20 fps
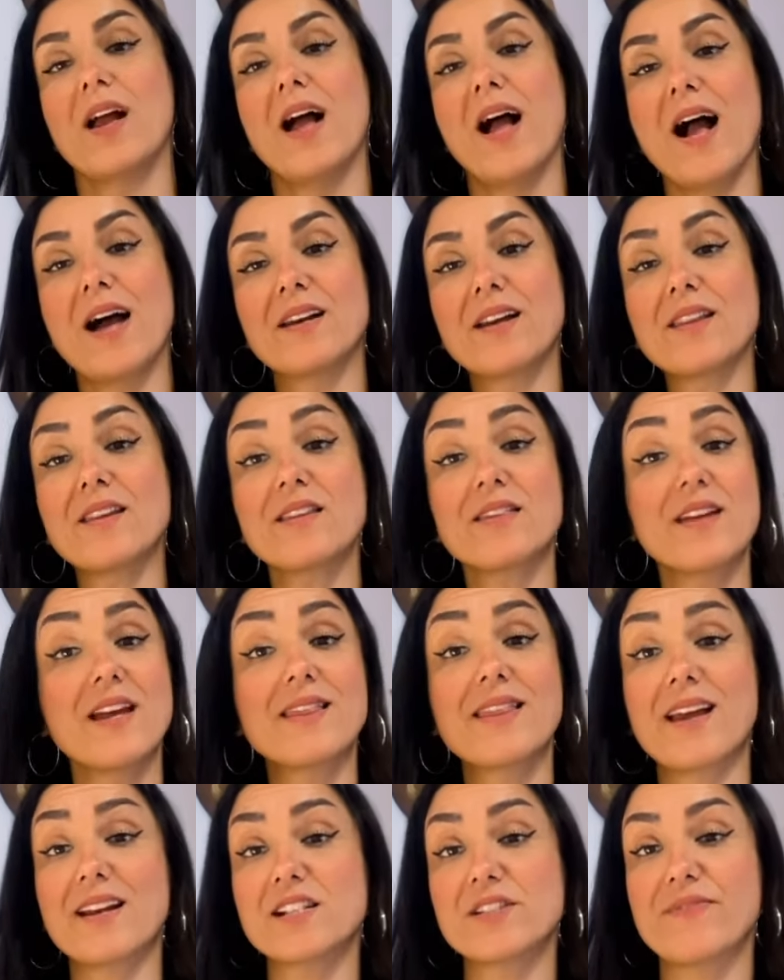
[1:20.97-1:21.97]
Another thing
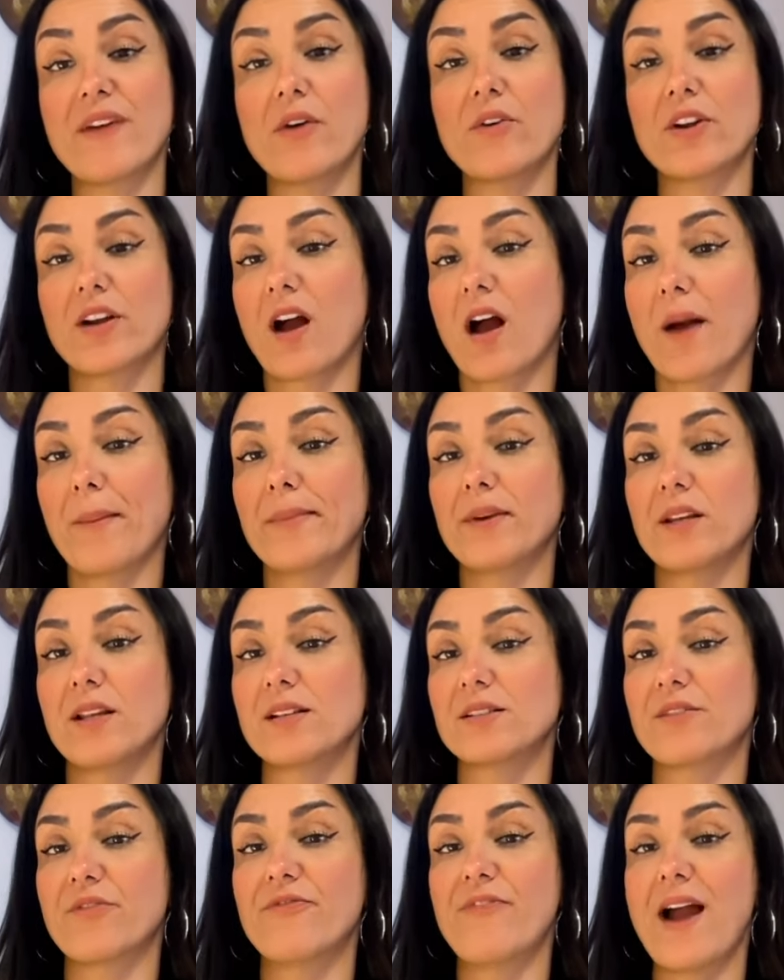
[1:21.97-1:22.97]
that is very common is
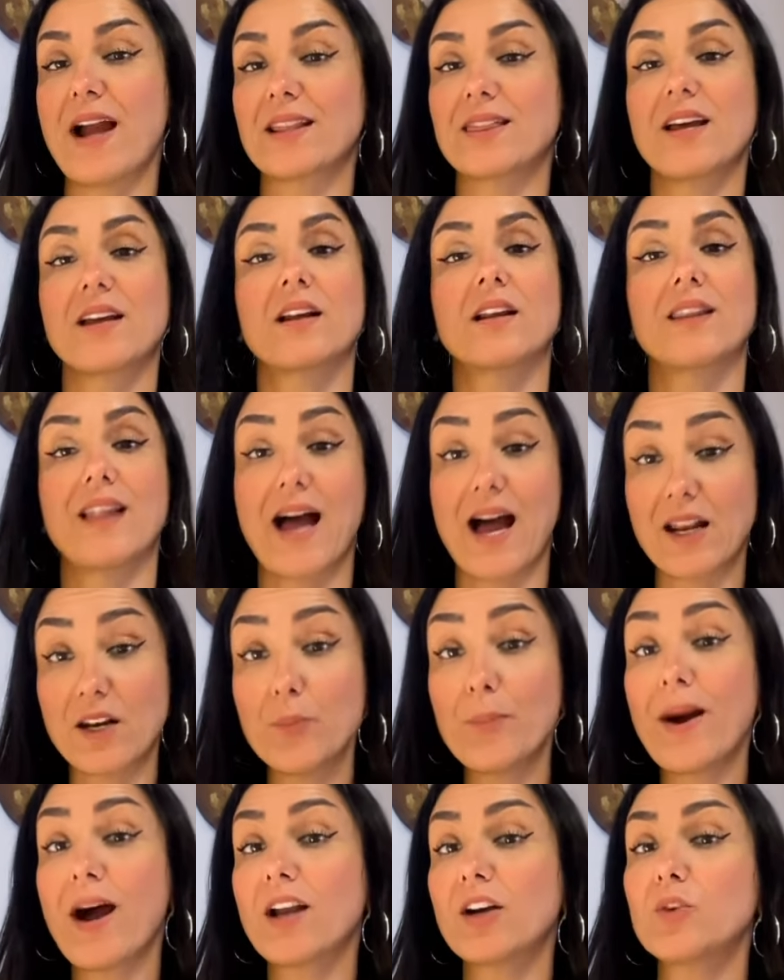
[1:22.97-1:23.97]
the fact that a lot of
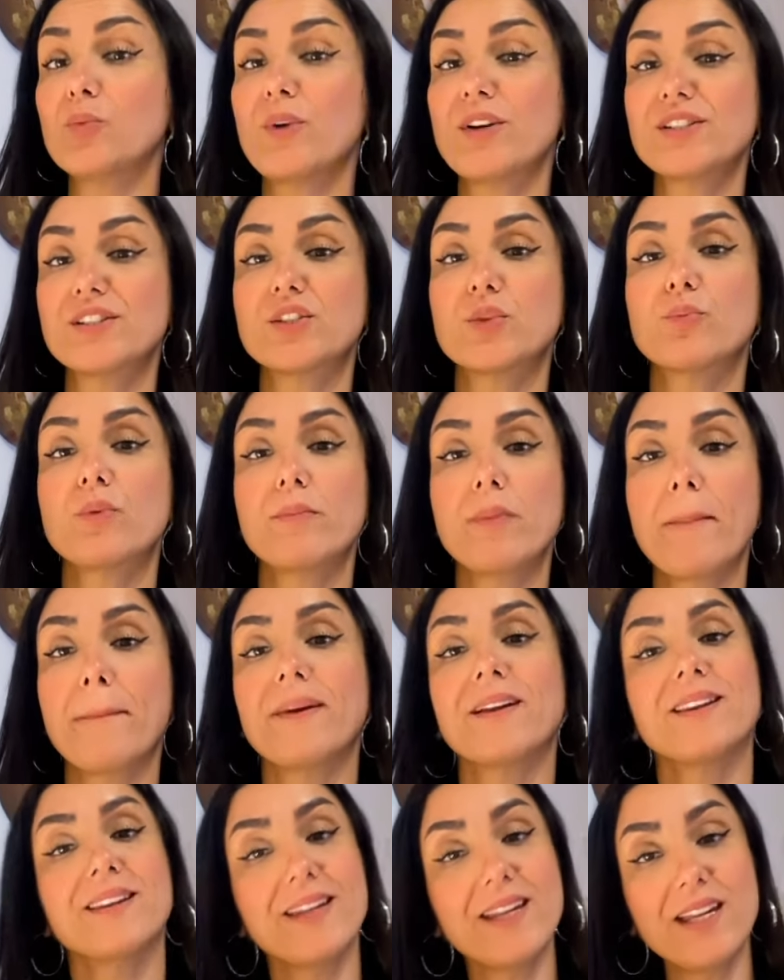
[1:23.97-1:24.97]
modern Western women
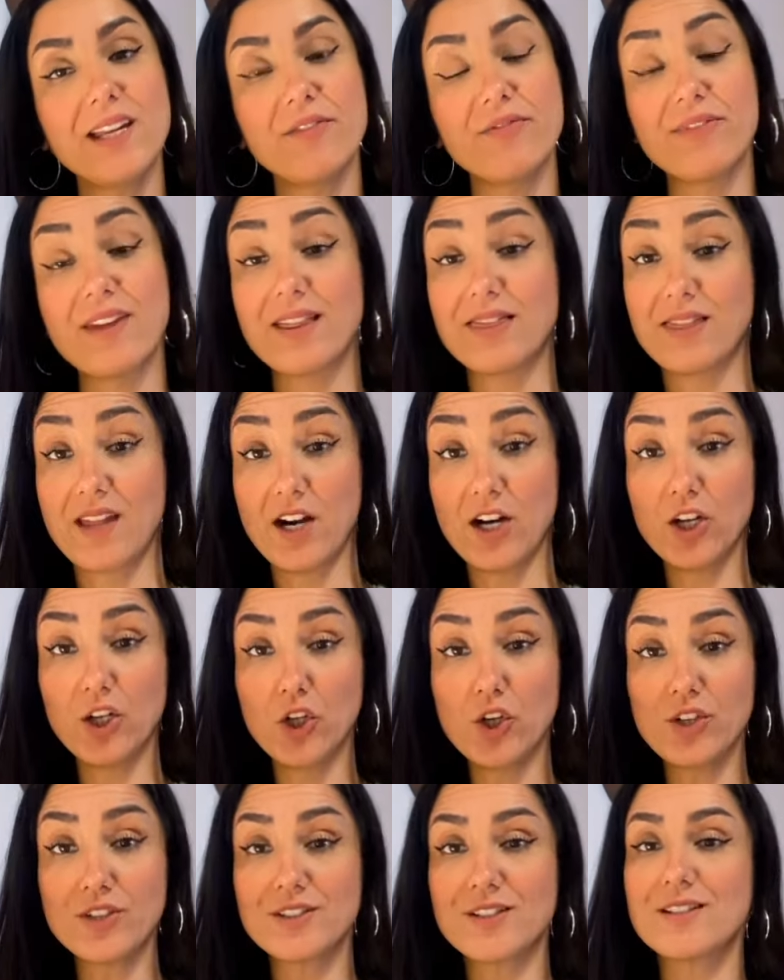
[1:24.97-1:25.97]
believe that their
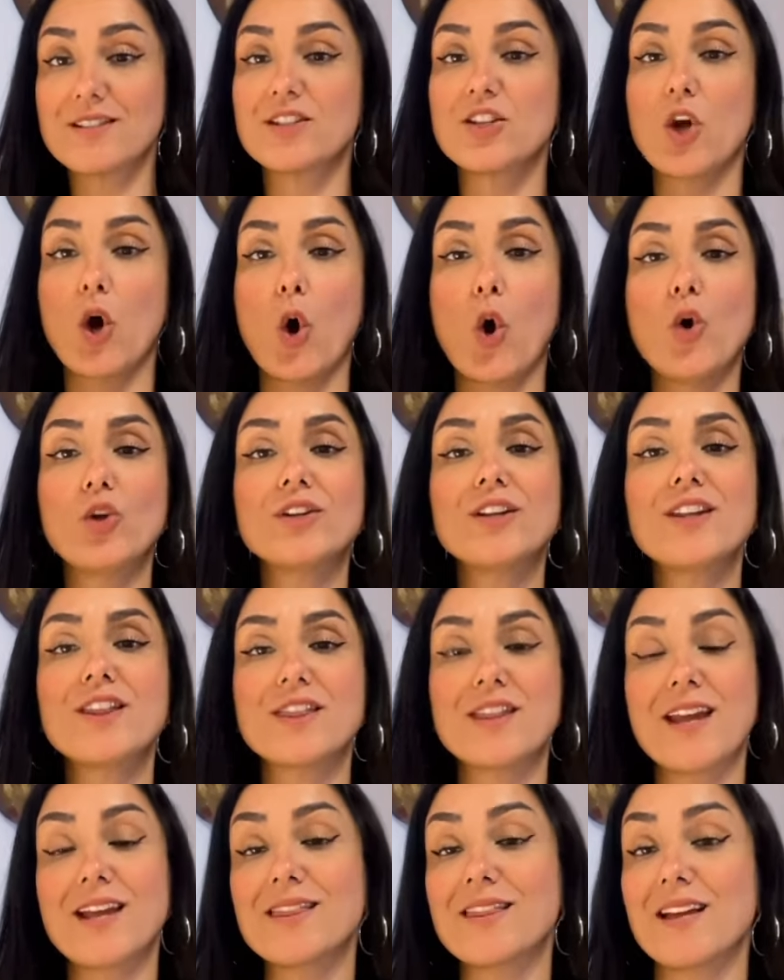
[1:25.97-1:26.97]
looks is the only
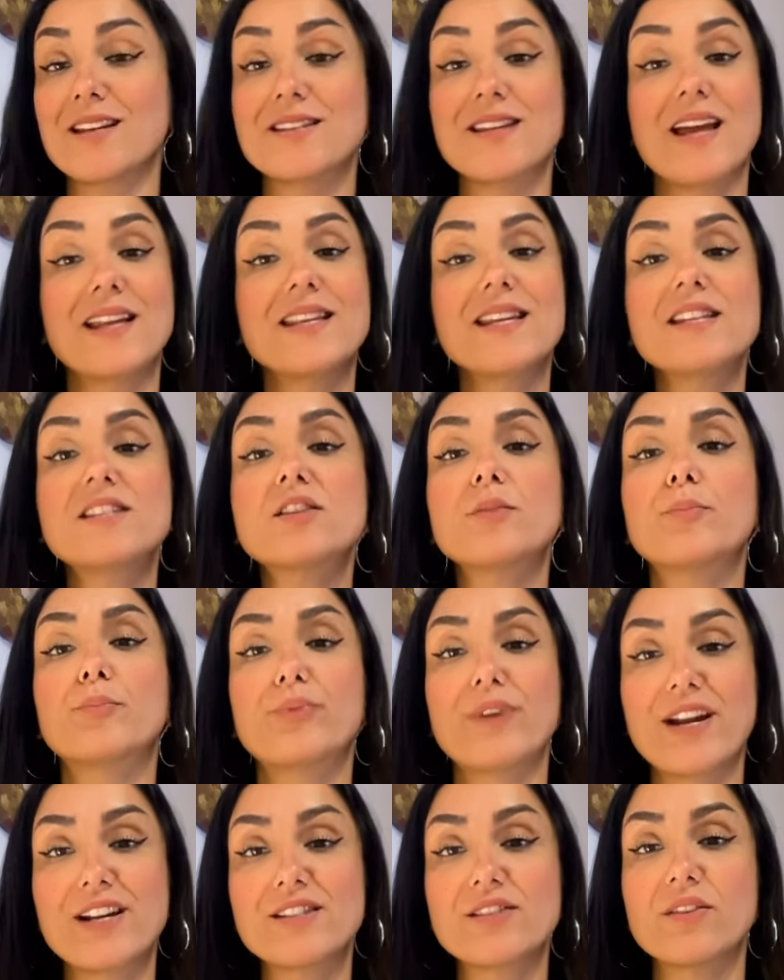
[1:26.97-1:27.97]
thing that they need to
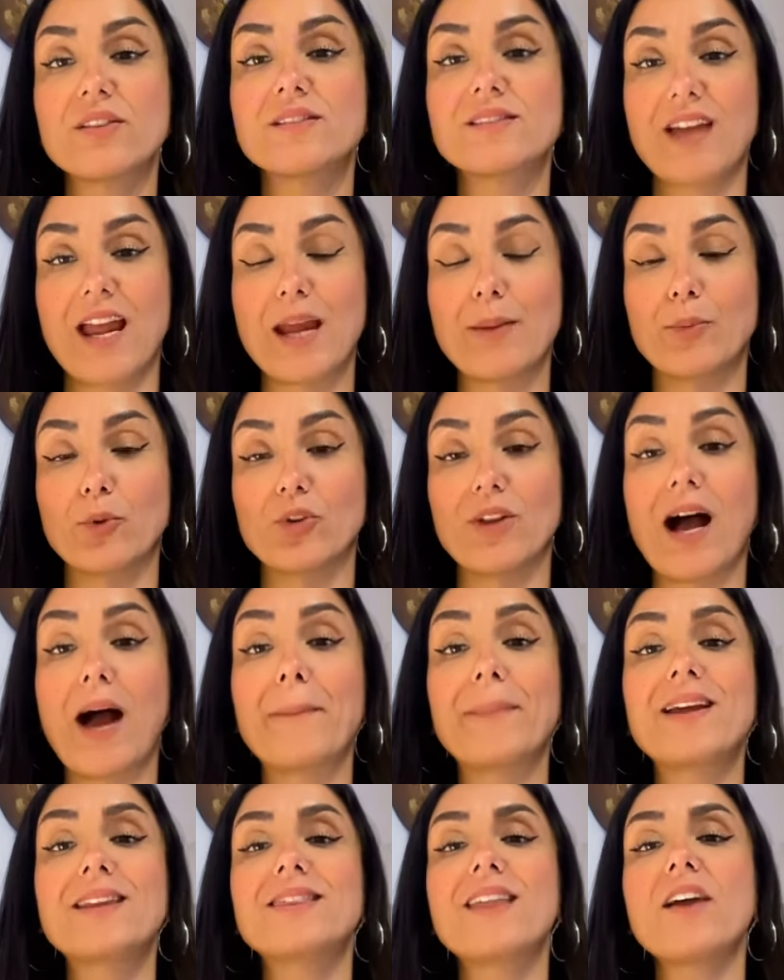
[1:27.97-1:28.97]
bring to the table. I
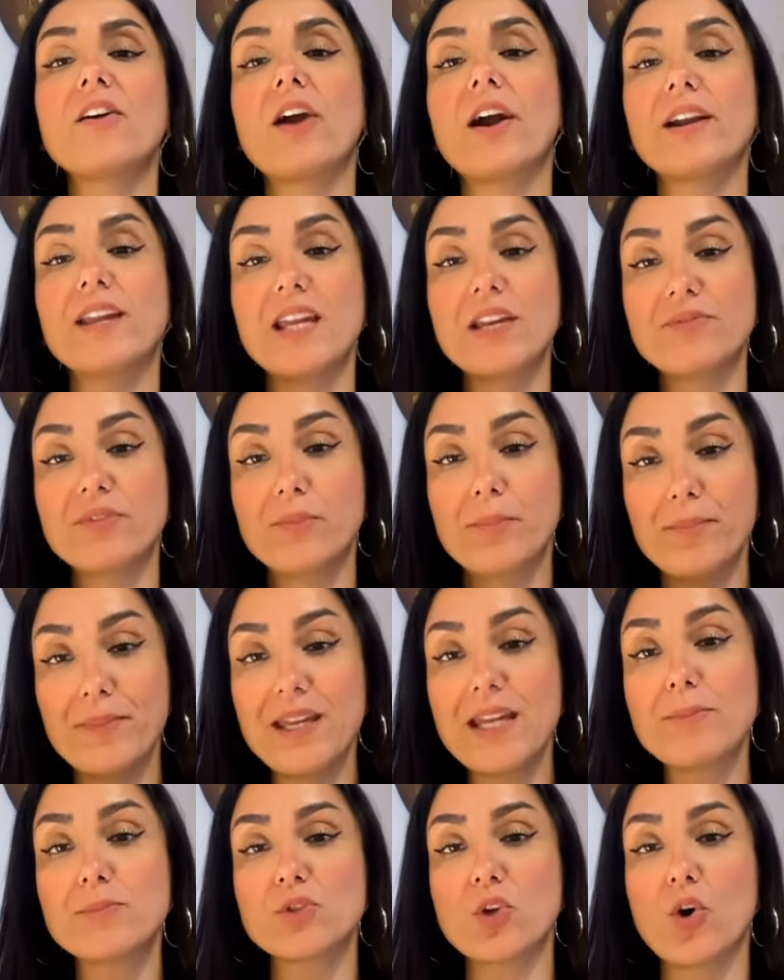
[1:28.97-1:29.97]
mean, there are even
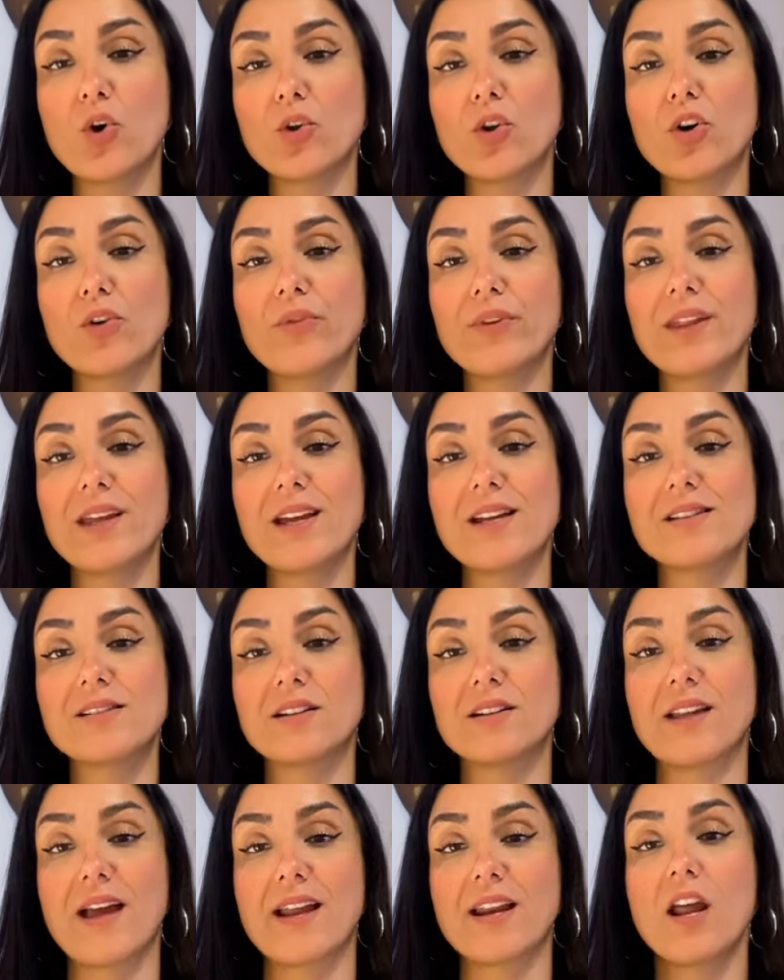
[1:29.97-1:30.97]
memes all over the
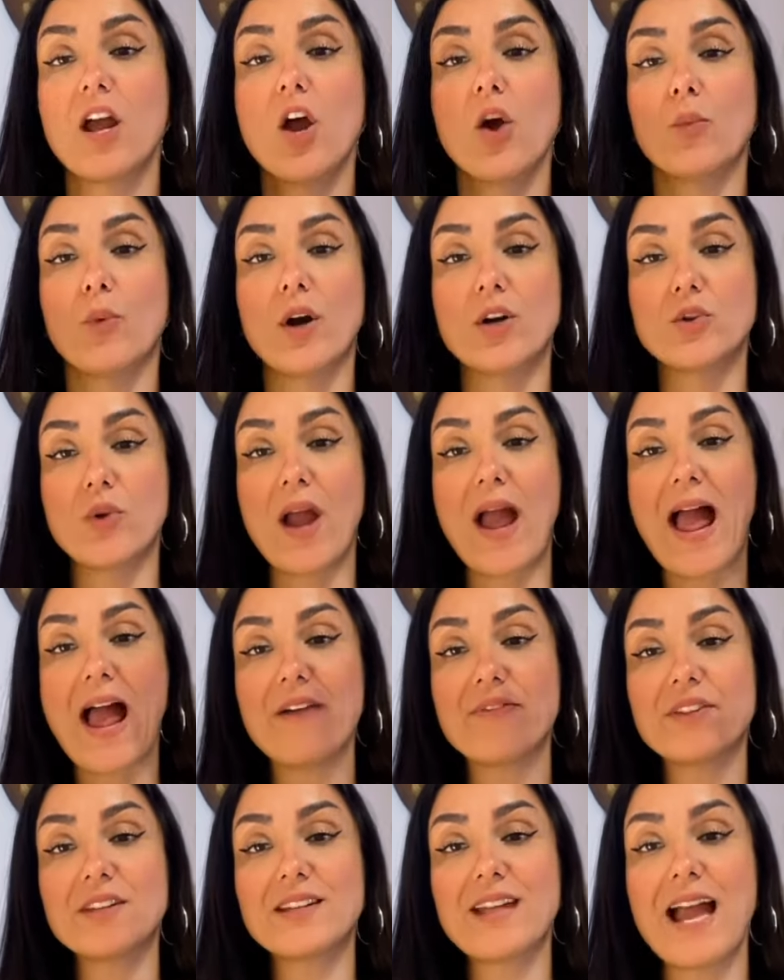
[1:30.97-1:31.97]
internet where you have
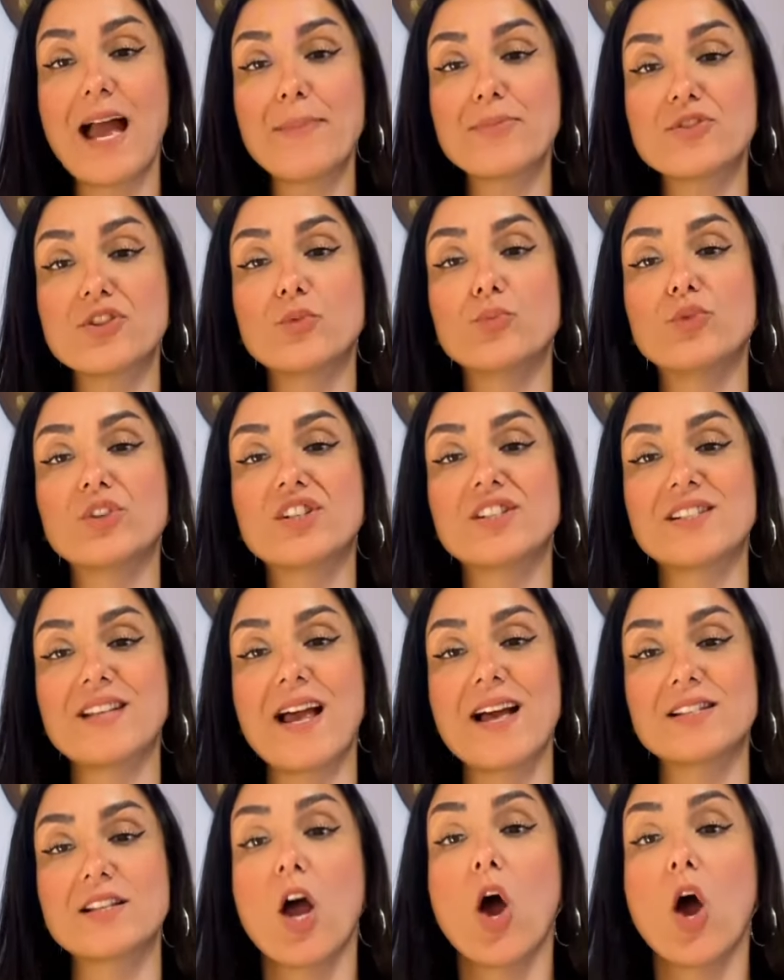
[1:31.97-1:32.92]
the caption which says,